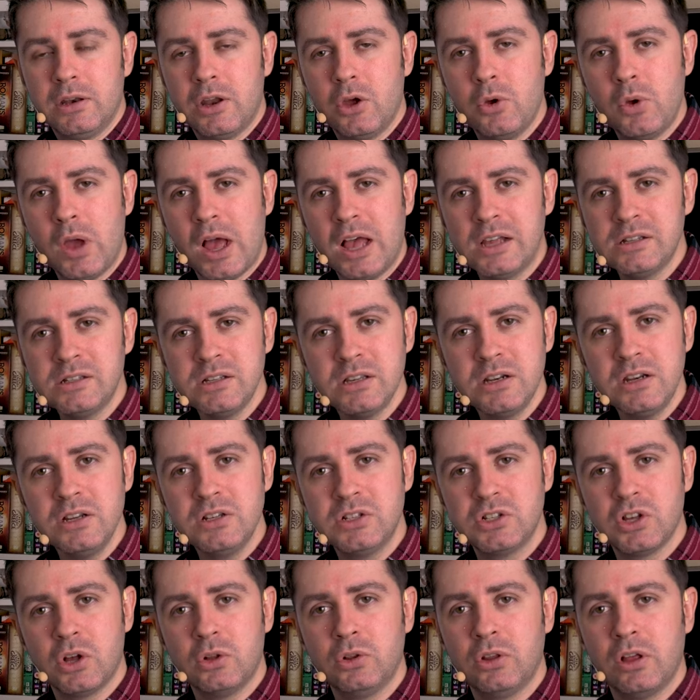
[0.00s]
Now, as a
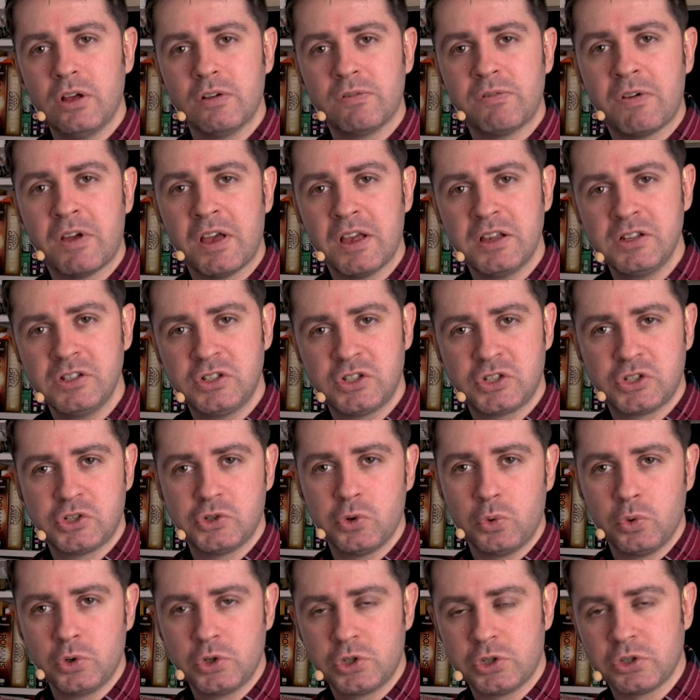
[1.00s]
result of his
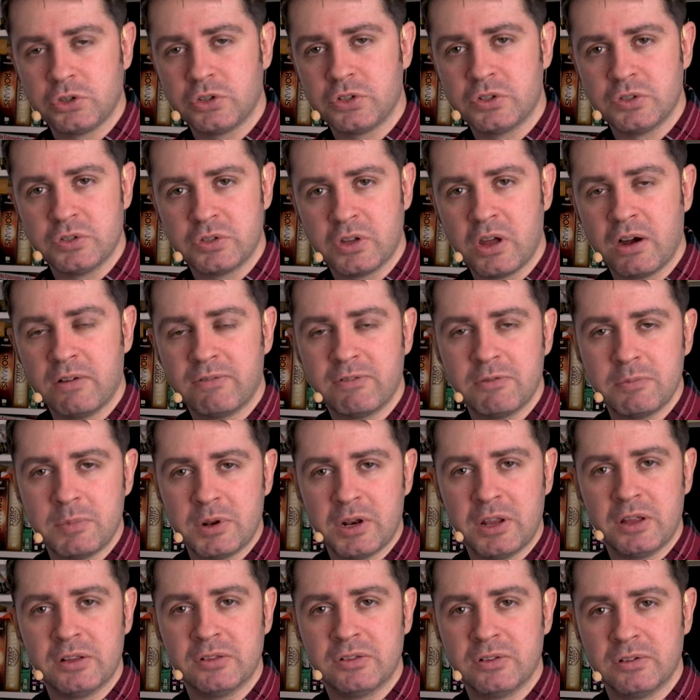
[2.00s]
socialist
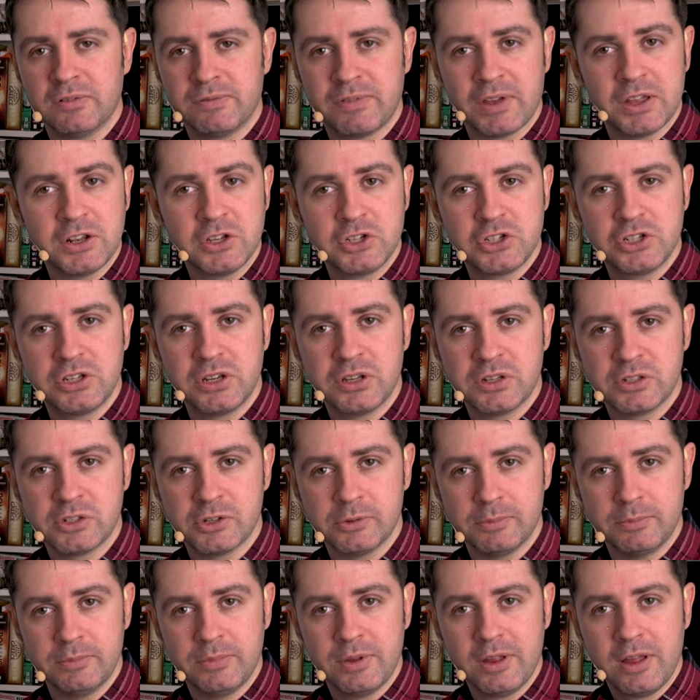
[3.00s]
government
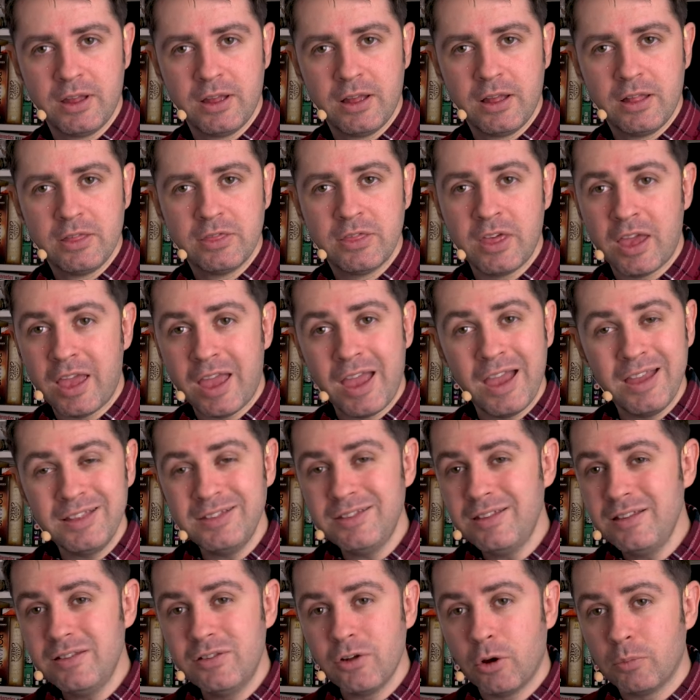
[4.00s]
interventionism, they
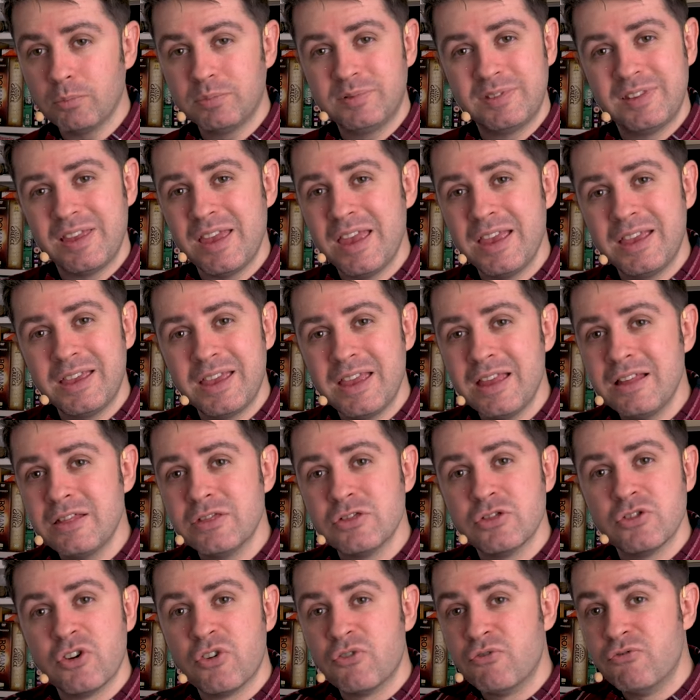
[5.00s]
ended up
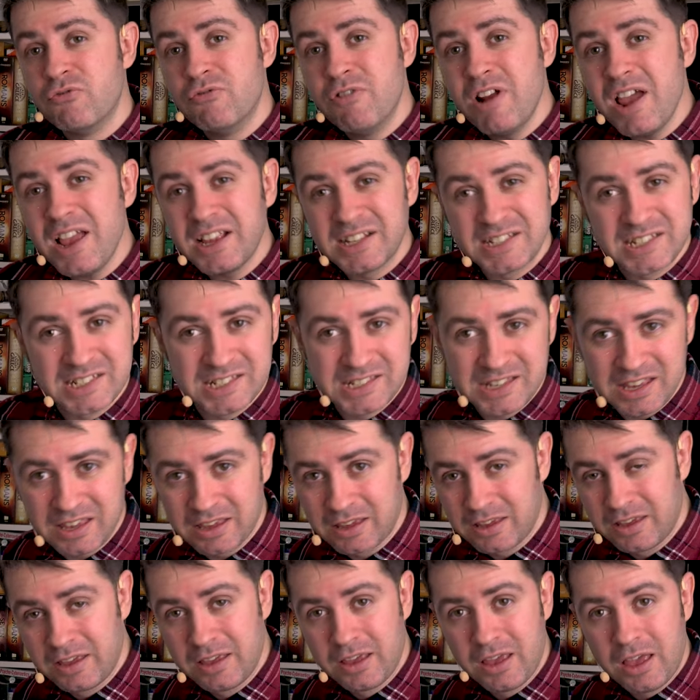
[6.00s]
taking the risk
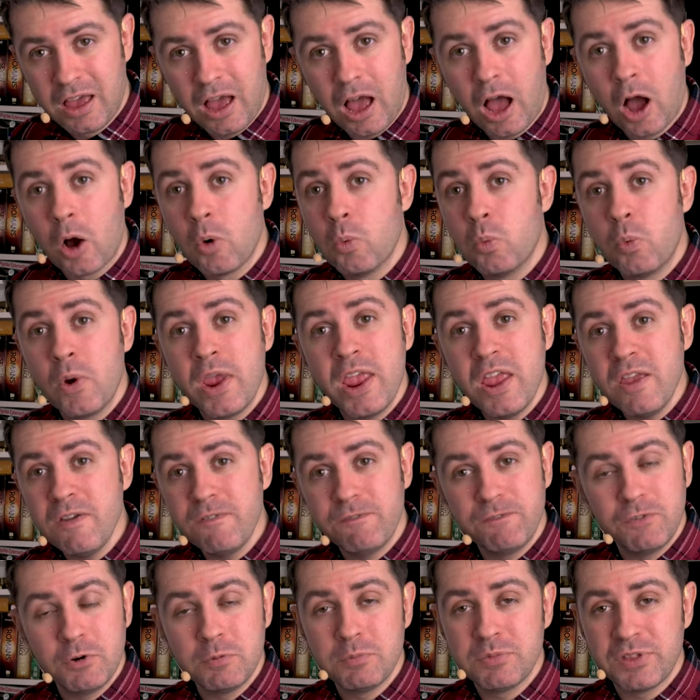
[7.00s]
away
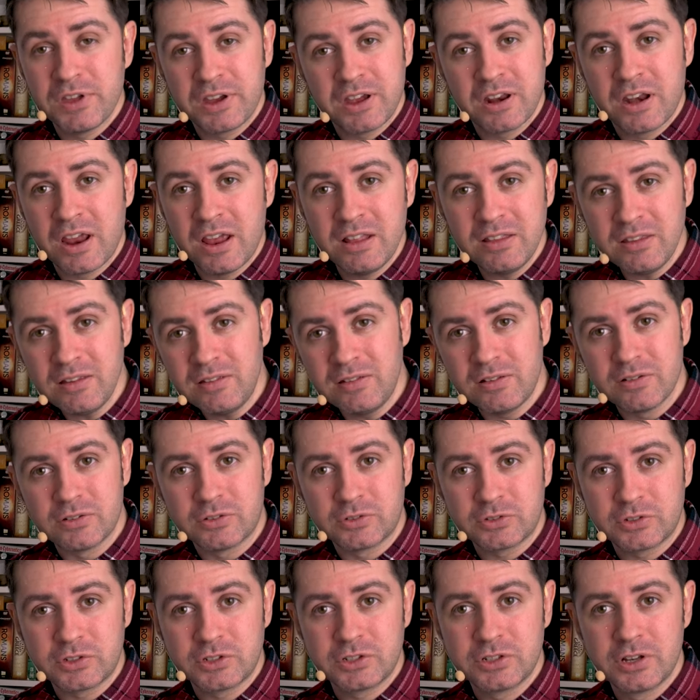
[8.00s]
from the
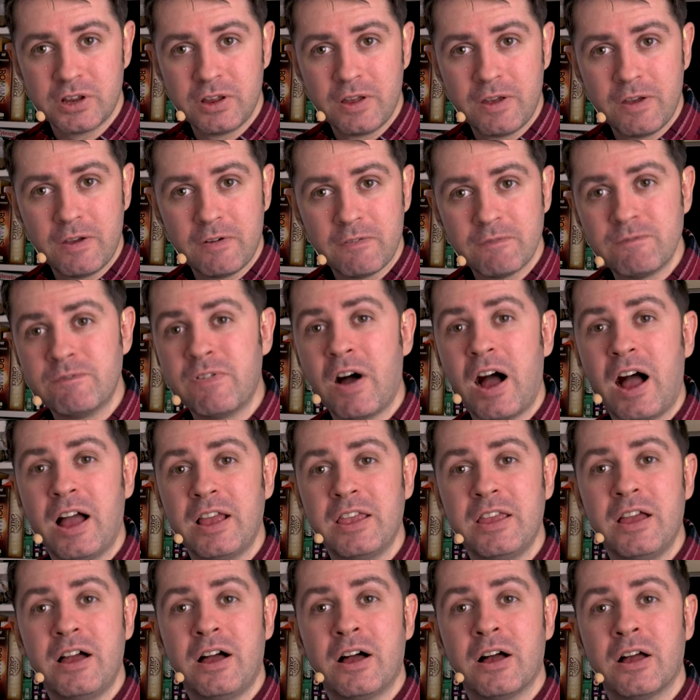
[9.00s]
creditors
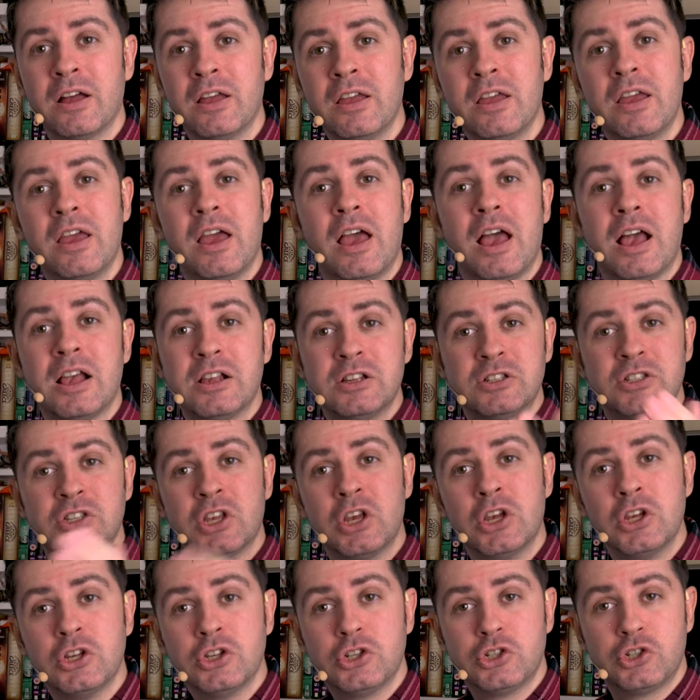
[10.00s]
via his
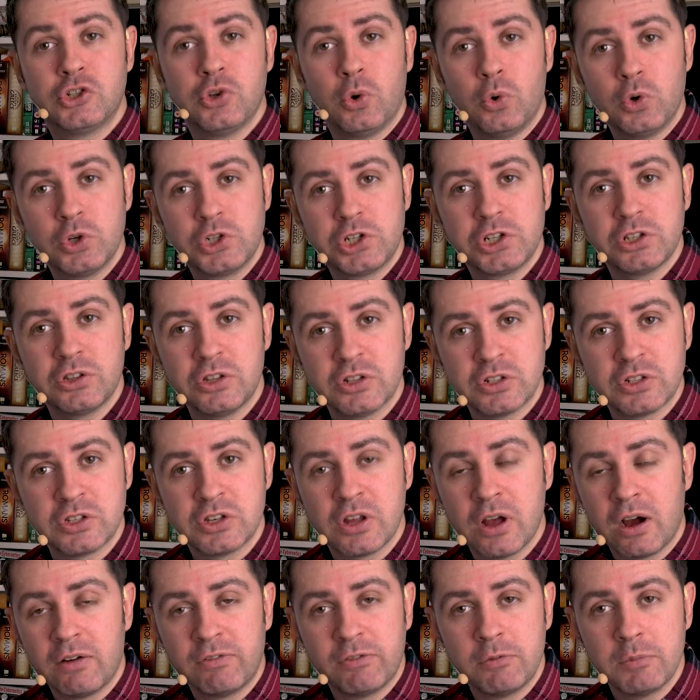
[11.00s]
socialist
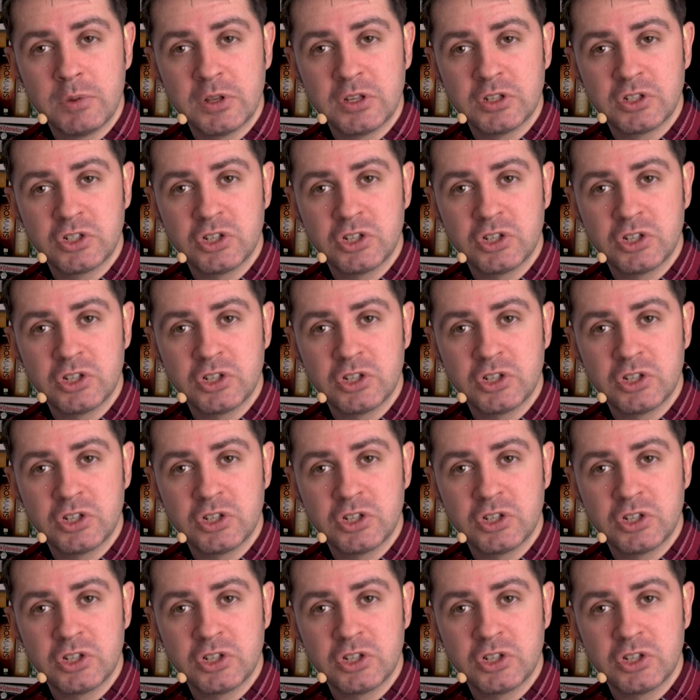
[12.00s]
government